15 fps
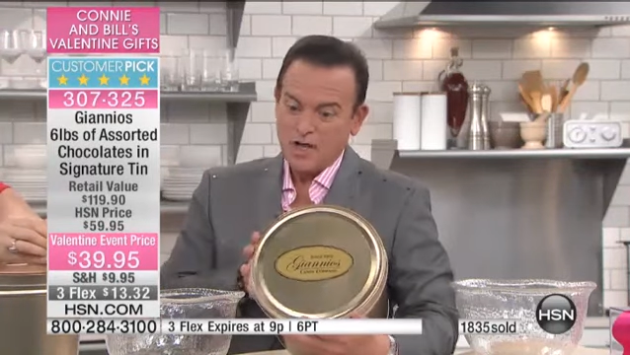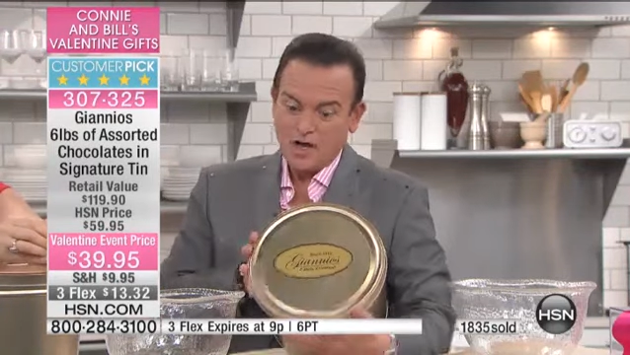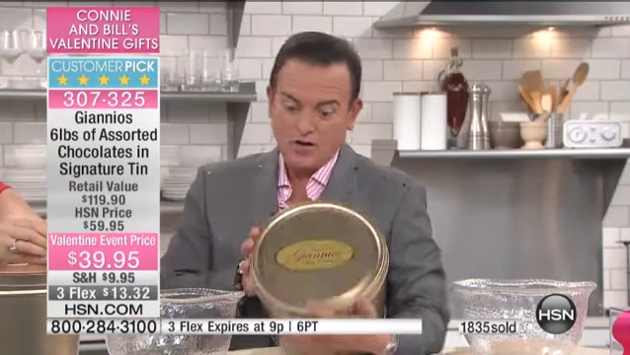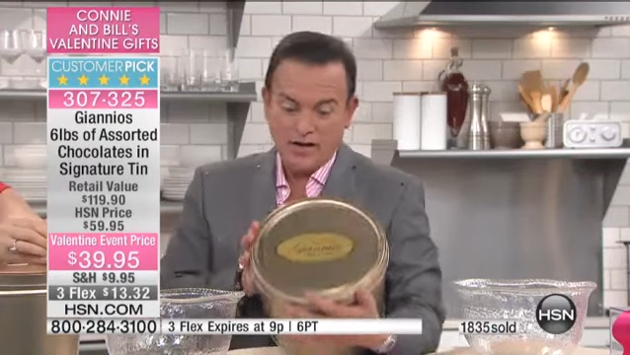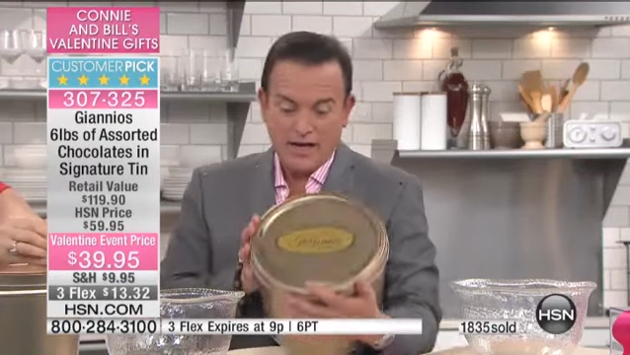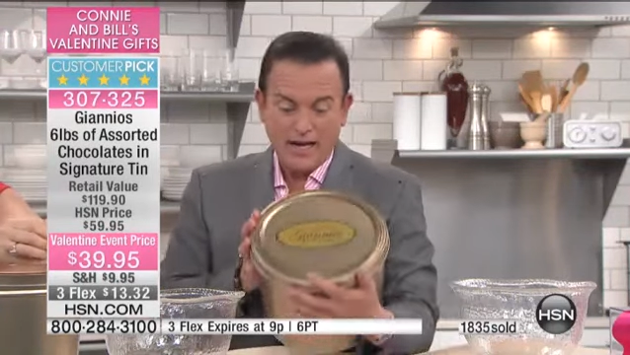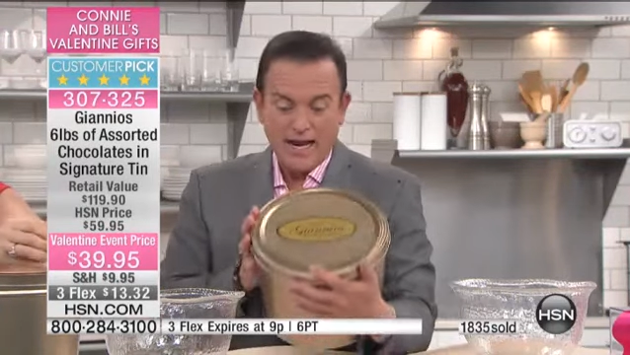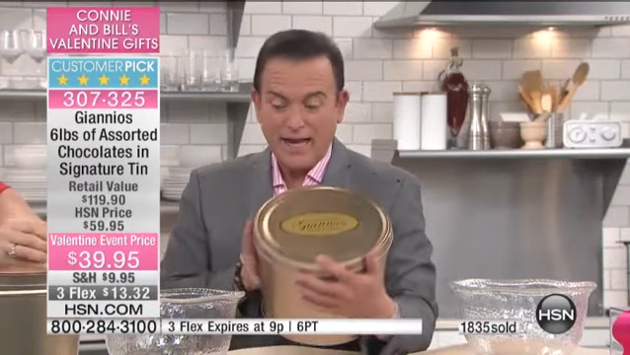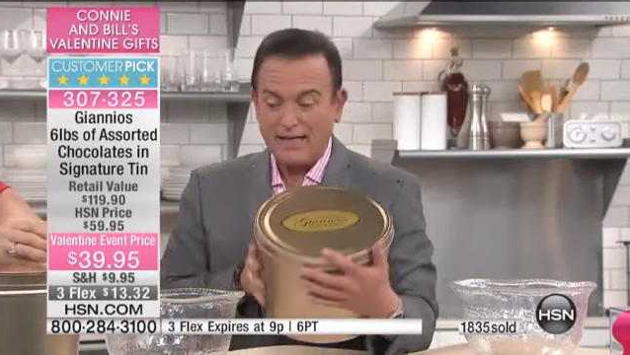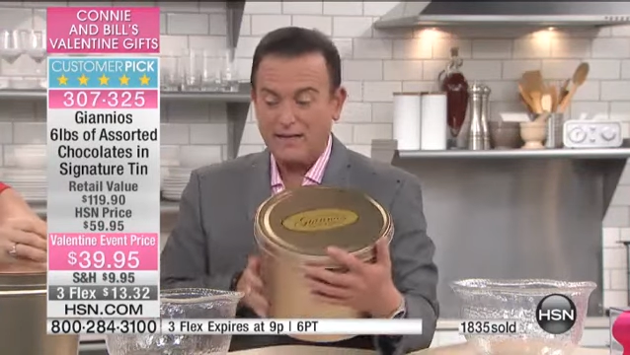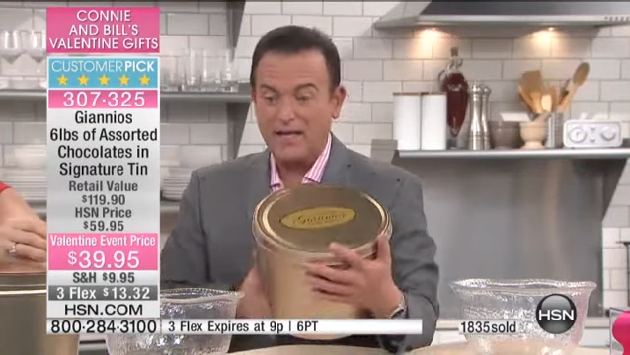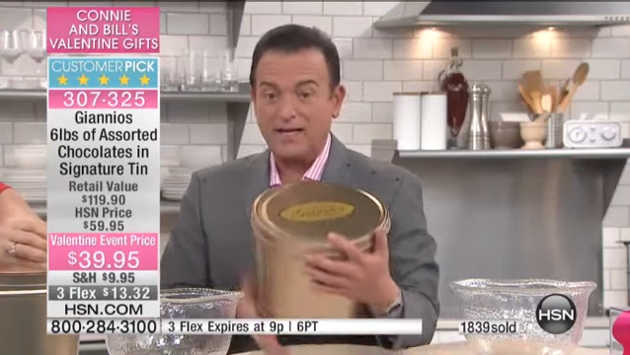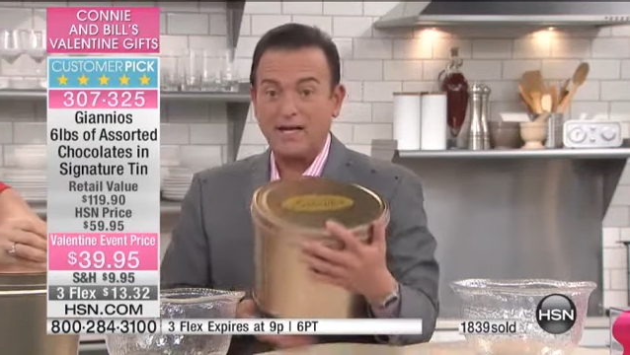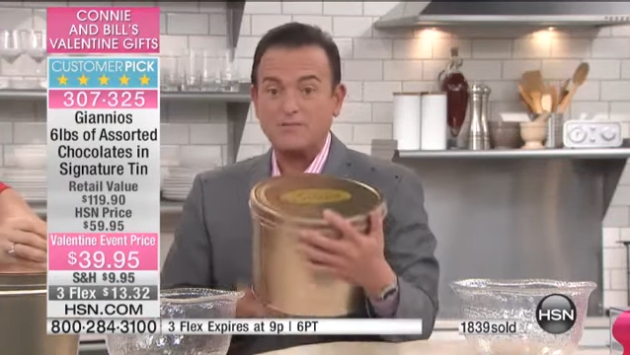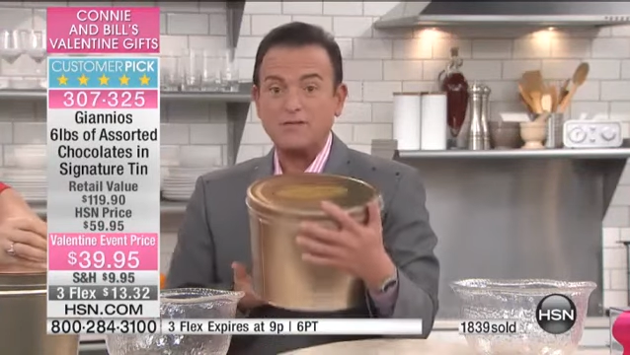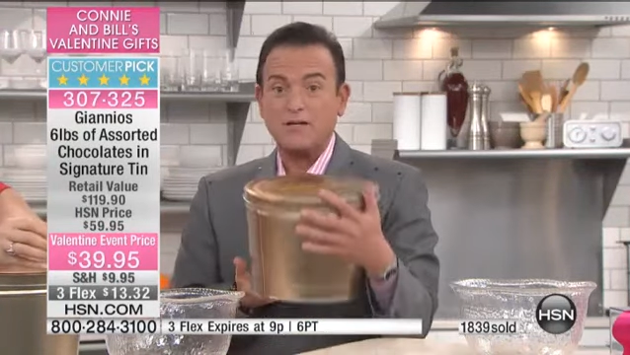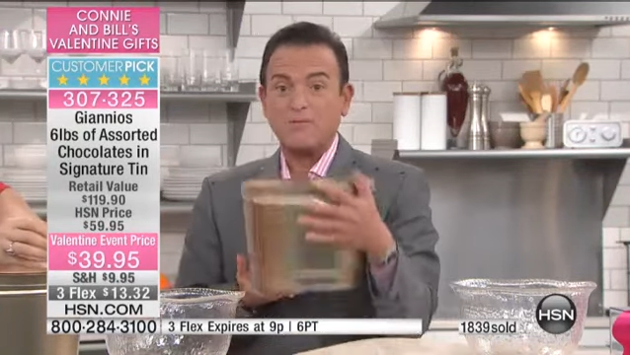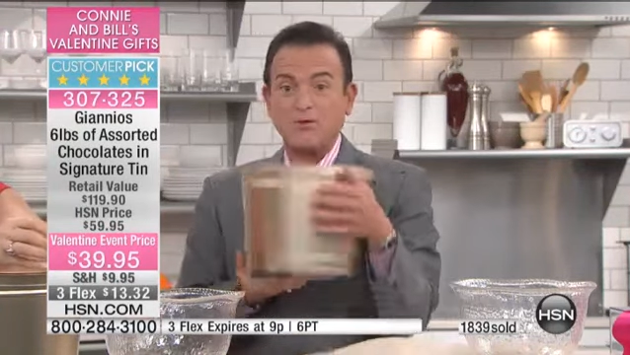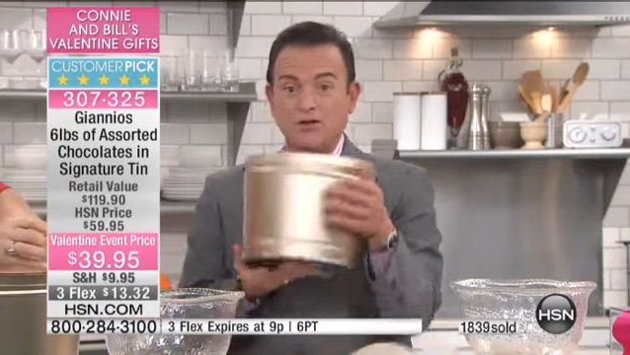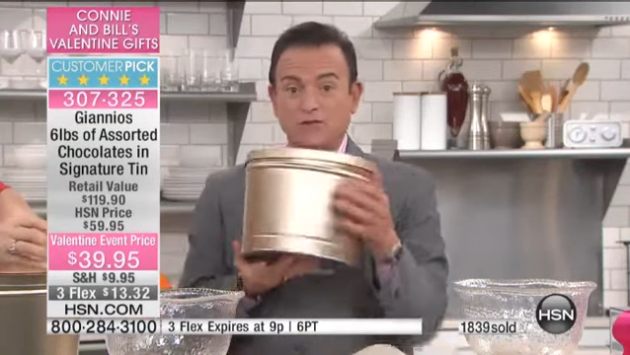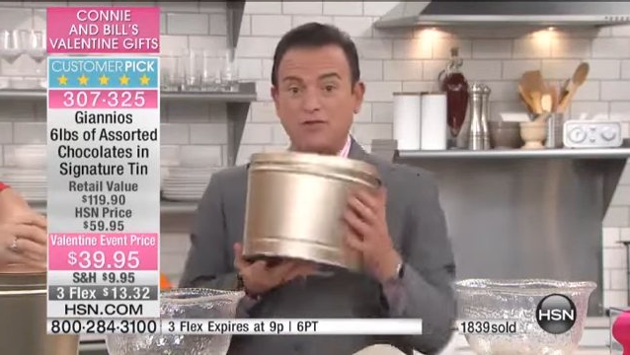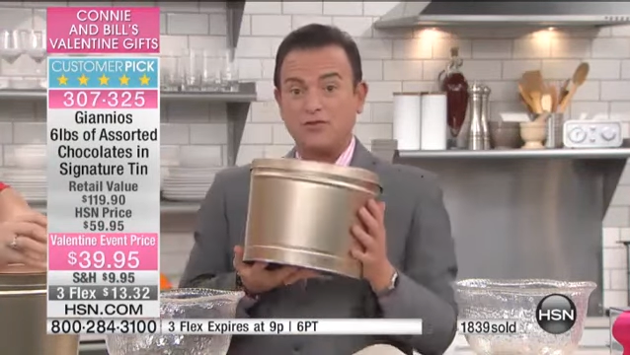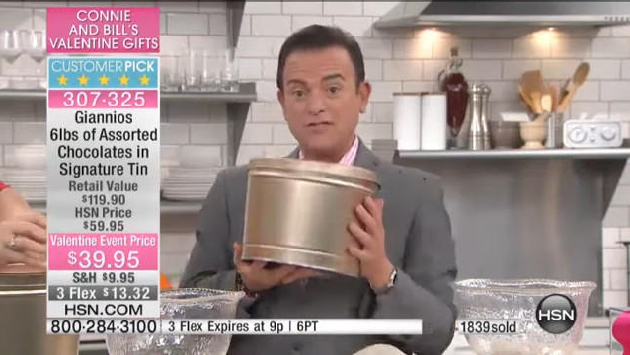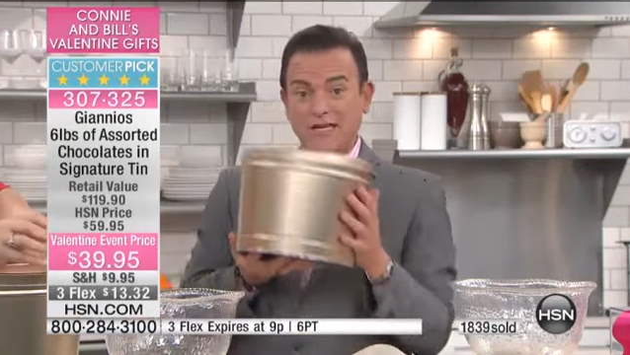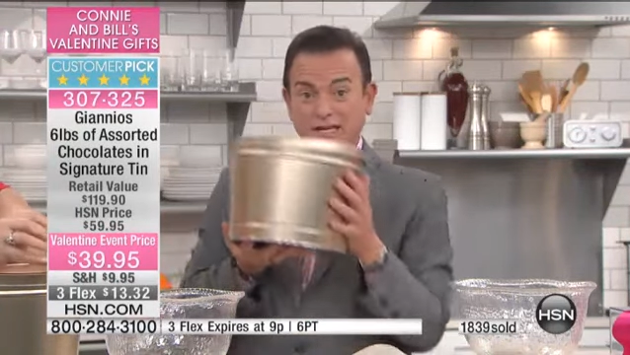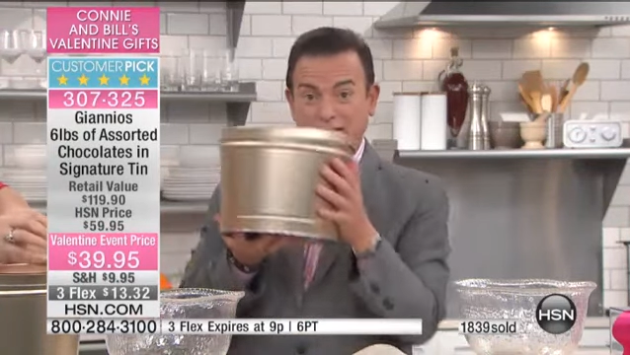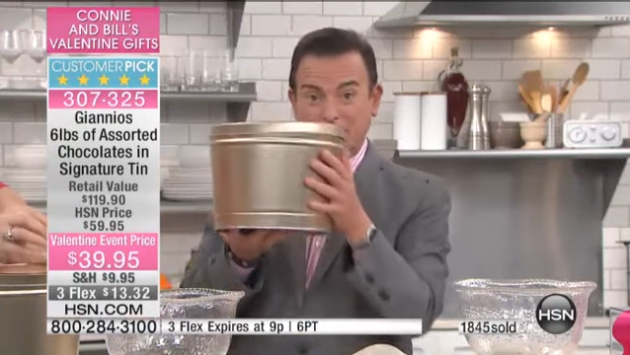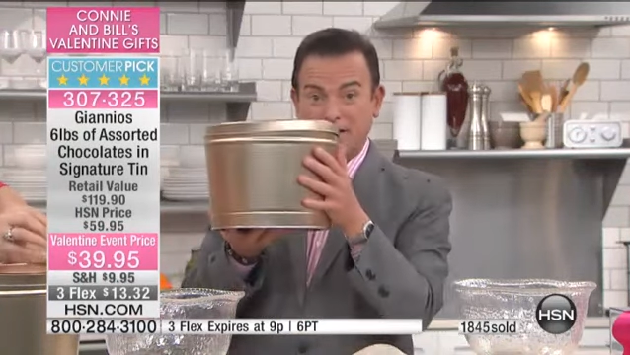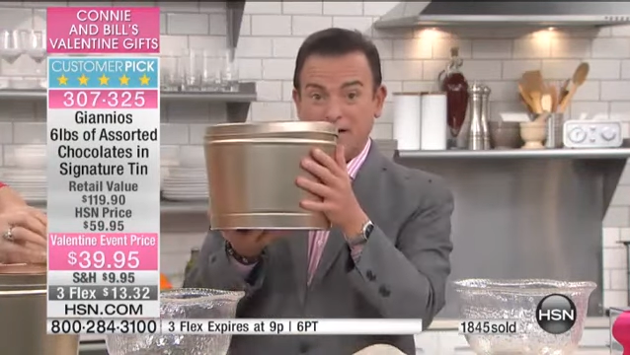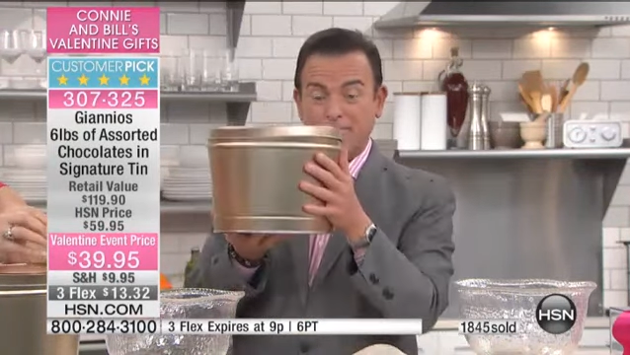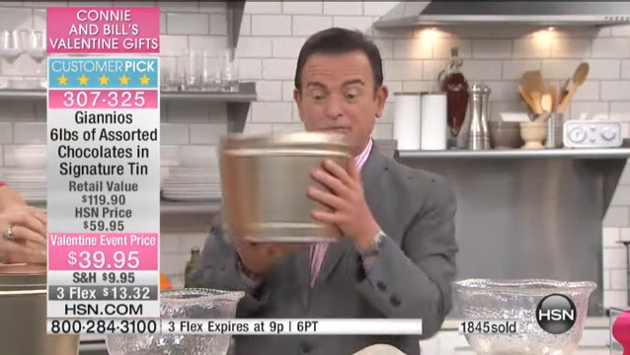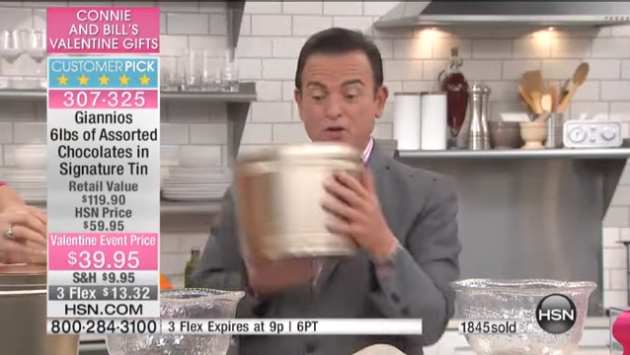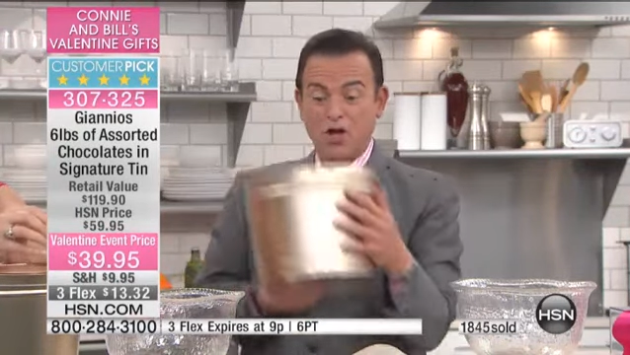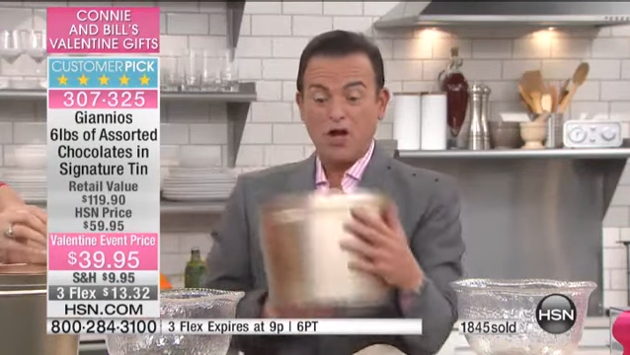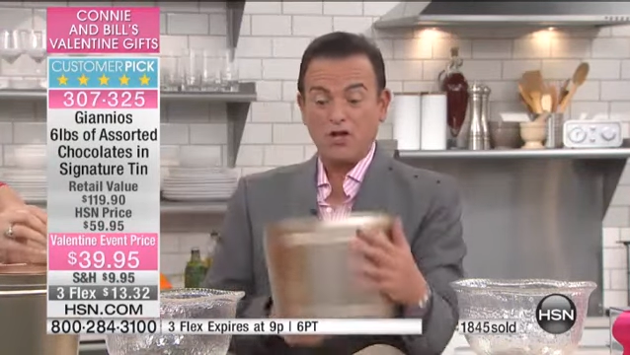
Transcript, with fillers: Okay, and it comes in a beautiful tin. It's